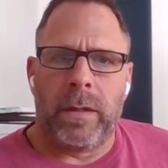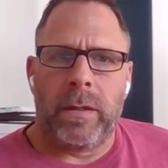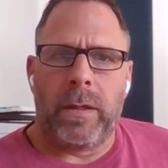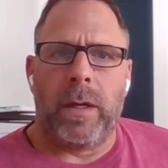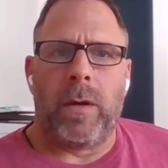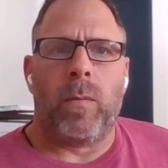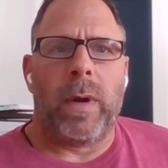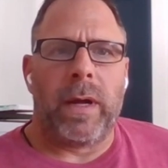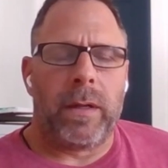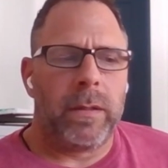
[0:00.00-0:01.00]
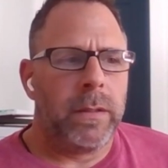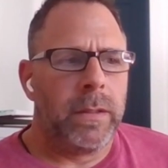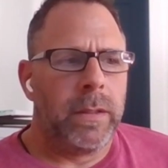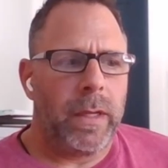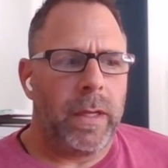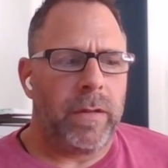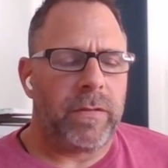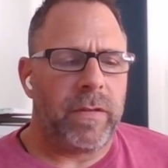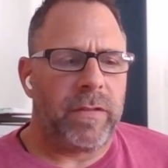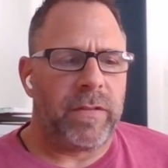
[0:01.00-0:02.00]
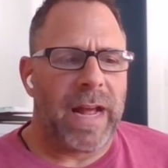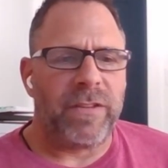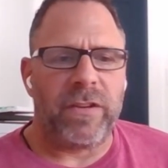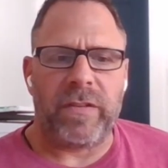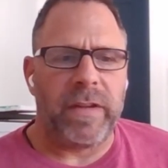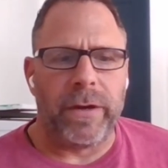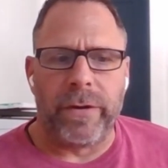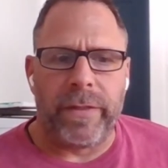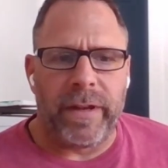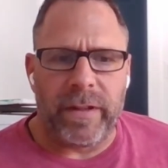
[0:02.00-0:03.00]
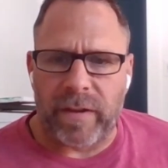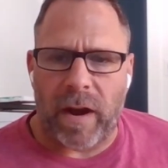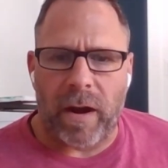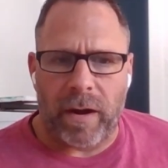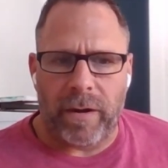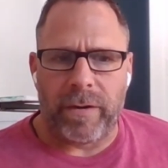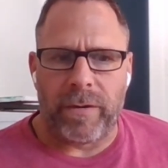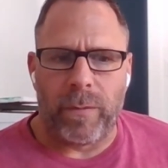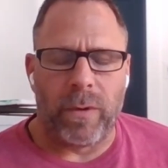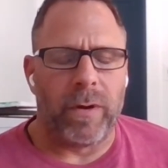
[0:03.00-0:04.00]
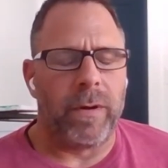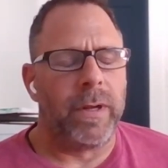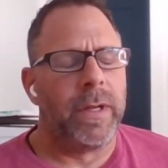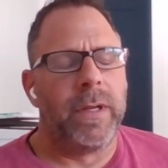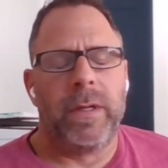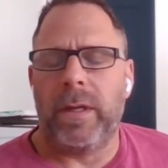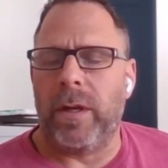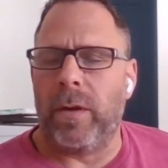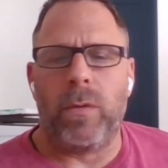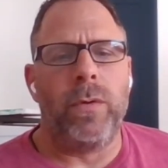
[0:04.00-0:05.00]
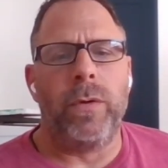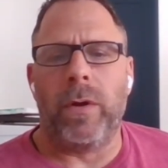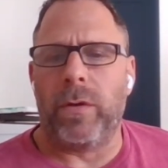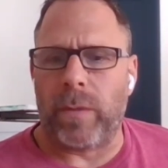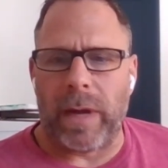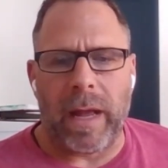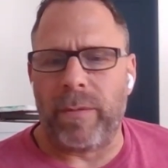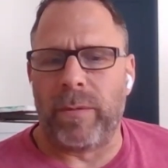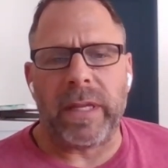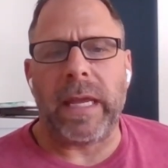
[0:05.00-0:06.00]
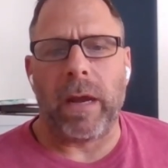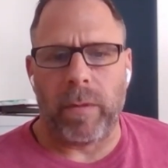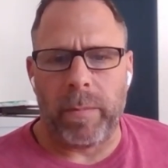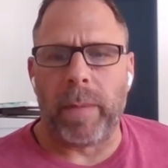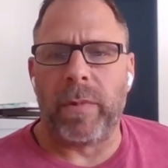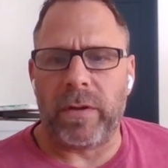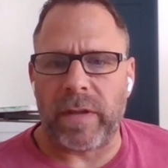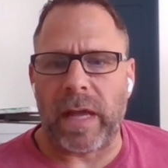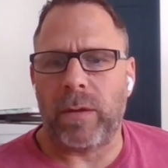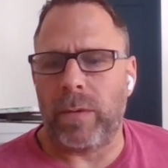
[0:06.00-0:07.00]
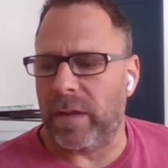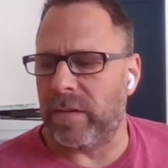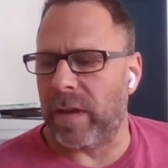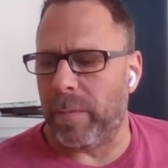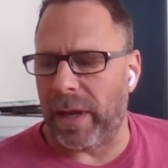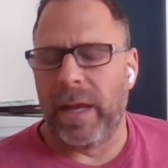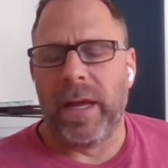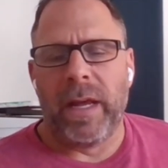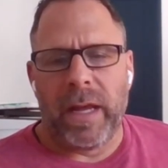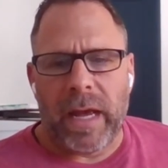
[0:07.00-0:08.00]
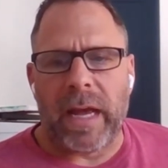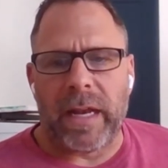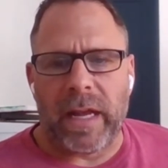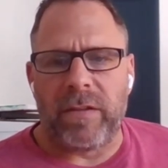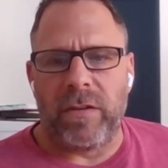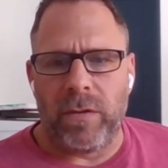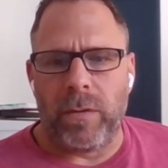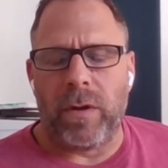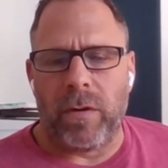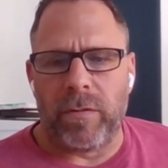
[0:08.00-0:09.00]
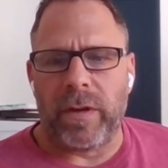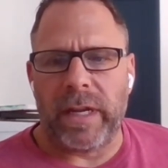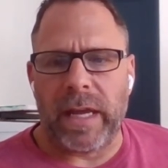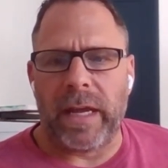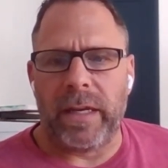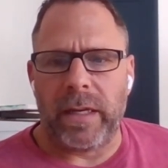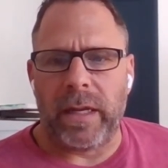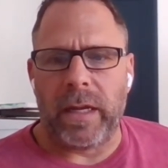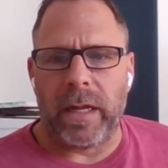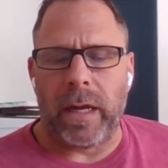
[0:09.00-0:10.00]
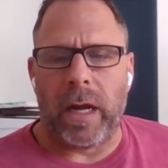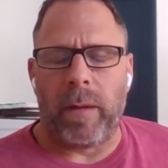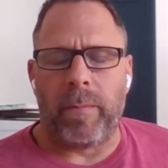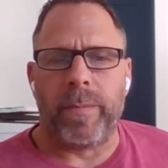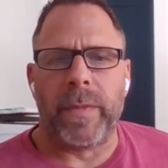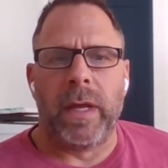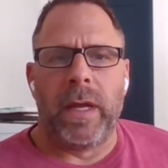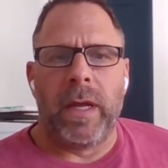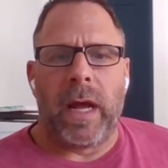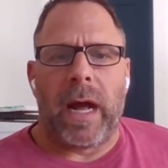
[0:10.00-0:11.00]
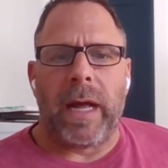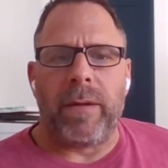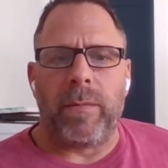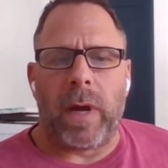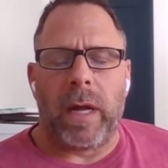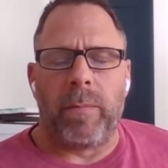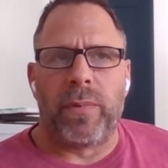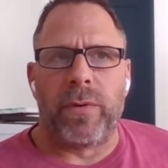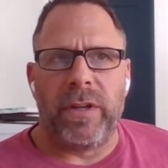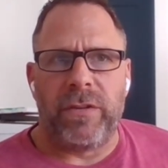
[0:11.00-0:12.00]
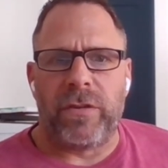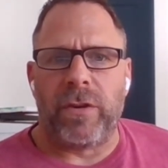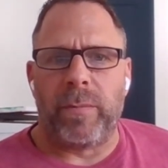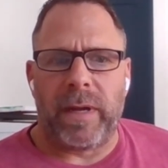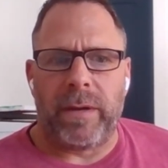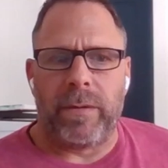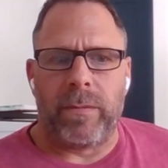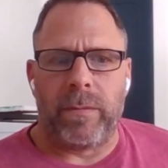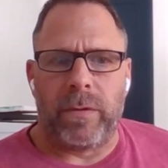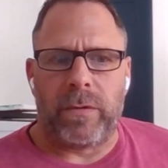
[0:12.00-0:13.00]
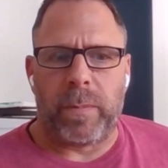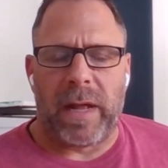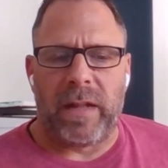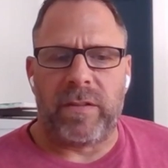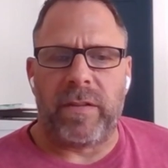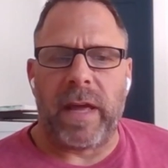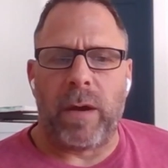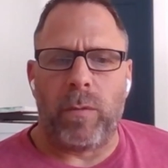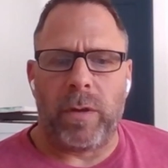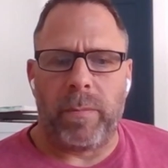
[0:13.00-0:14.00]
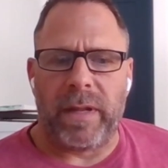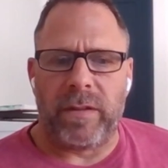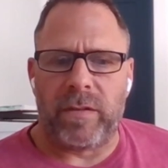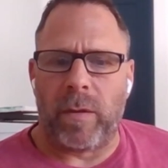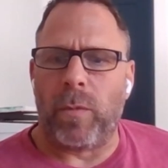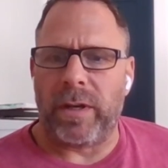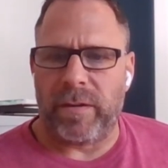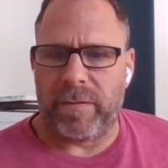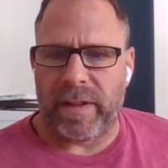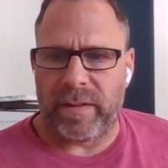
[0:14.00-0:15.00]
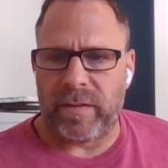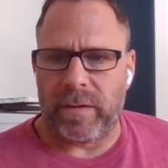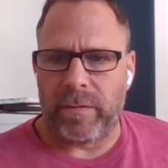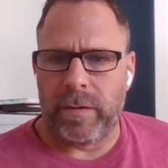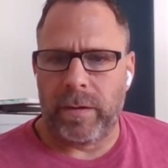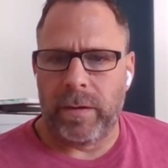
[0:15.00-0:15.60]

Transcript: well, it's not just here that it's hard, or who knows why. I really can't remember exactly what I said, but had I to do it over again, um, I am pretty sure my response to that would have been somewhat defensive.